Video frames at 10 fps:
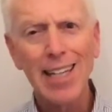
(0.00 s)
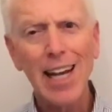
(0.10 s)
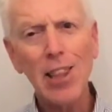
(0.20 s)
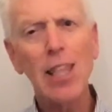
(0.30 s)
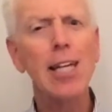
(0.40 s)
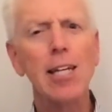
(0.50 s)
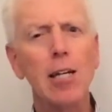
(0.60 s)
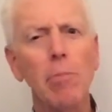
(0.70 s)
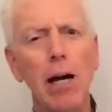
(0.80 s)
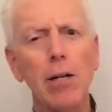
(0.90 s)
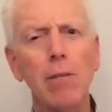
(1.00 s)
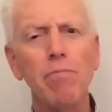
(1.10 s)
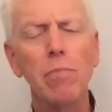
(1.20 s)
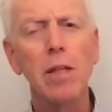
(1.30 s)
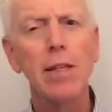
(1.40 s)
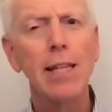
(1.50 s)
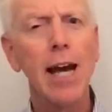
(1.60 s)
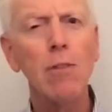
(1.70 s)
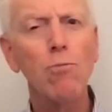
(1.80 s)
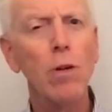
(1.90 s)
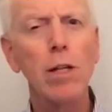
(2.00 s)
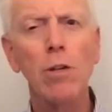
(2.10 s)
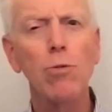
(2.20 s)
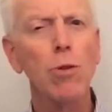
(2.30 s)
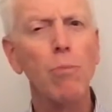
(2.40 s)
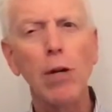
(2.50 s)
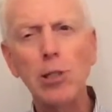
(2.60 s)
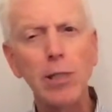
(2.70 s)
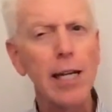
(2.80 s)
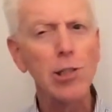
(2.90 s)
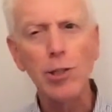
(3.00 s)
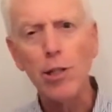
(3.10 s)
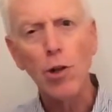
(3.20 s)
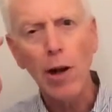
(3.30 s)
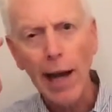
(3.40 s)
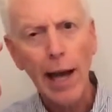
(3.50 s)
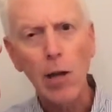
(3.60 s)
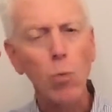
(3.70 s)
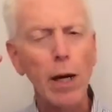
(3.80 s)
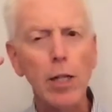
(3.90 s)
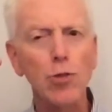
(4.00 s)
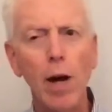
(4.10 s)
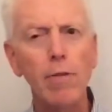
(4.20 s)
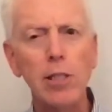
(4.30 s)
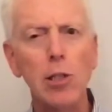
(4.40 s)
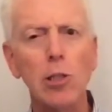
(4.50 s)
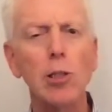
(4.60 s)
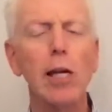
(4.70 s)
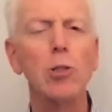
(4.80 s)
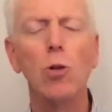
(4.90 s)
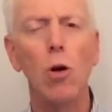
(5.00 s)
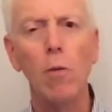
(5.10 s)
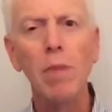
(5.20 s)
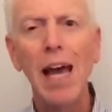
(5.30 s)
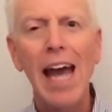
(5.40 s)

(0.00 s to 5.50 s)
Not thinking about it, not running through the presentation in your head while you're driving to the sales call,